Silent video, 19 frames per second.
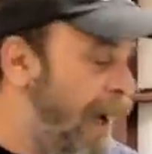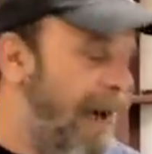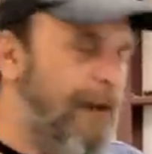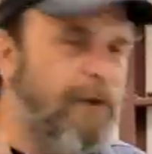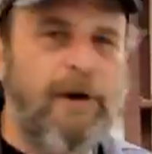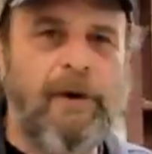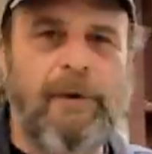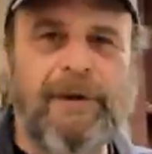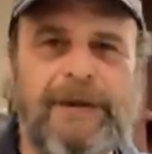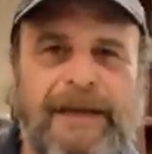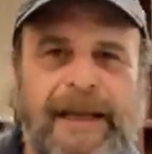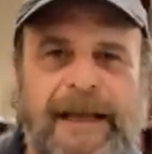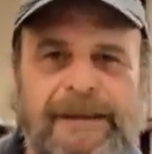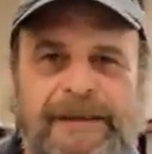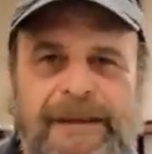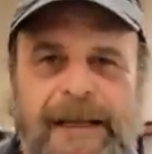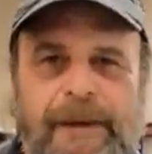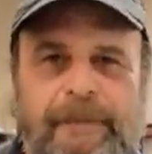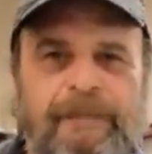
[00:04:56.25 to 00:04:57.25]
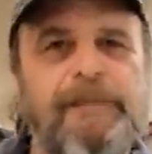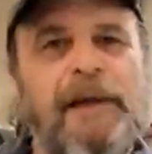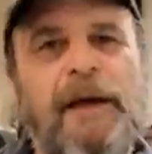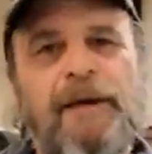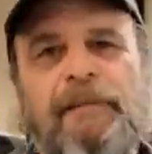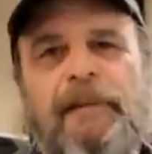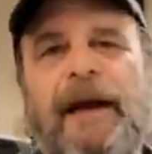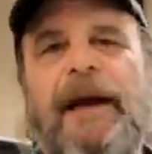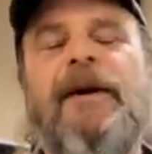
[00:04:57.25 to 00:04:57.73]
I don't know his last name,
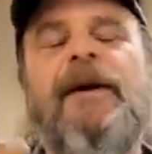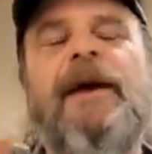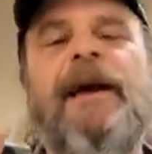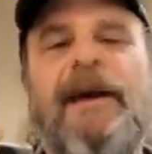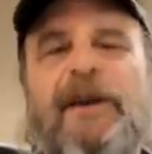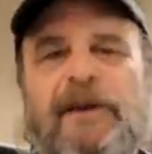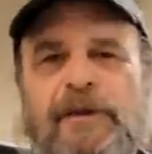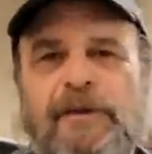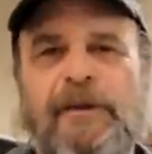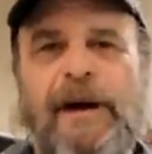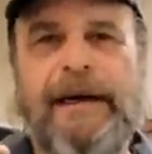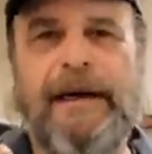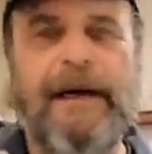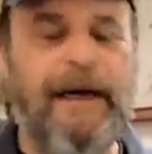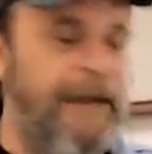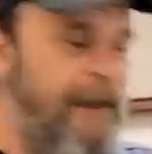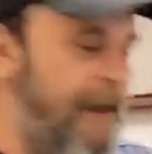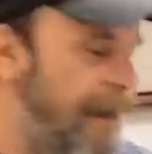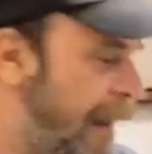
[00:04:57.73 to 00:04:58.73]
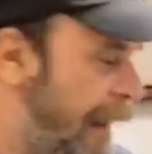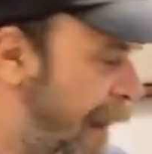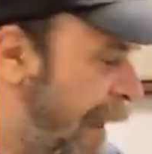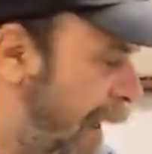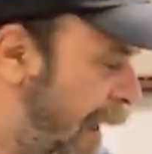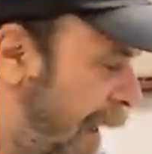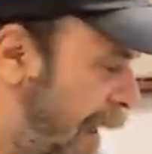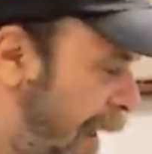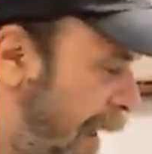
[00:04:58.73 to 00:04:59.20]
doesn't matter. Great guy,
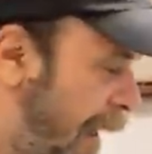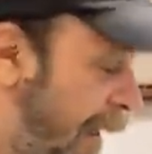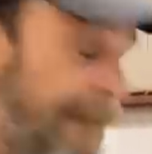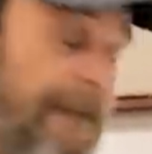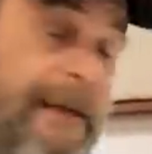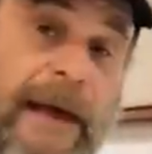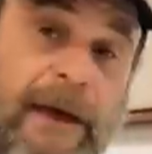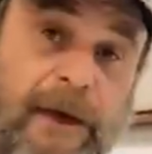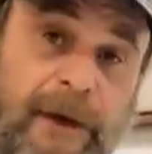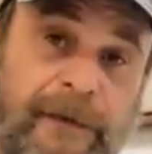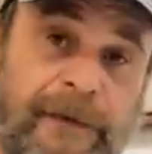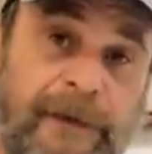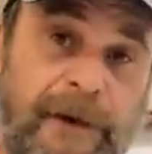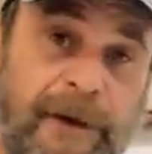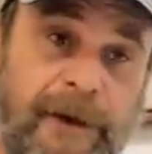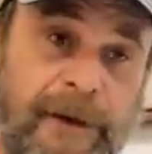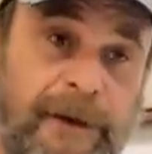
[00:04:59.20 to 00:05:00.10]
and thank you for the